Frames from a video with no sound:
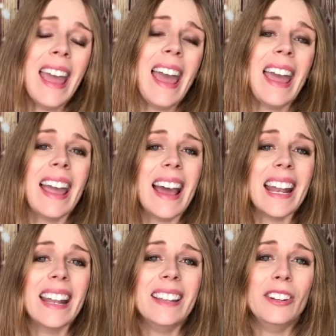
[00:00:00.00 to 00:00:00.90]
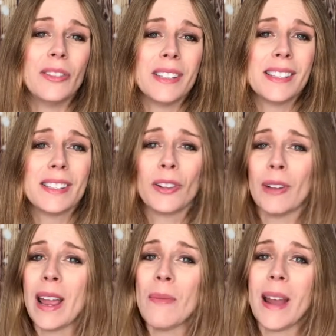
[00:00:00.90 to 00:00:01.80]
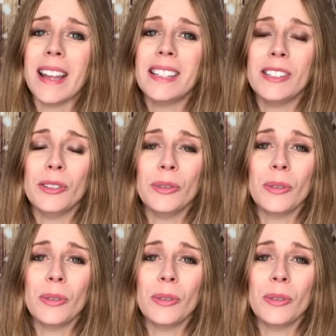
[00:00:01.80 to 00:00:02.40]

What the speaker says: And, this is a great way to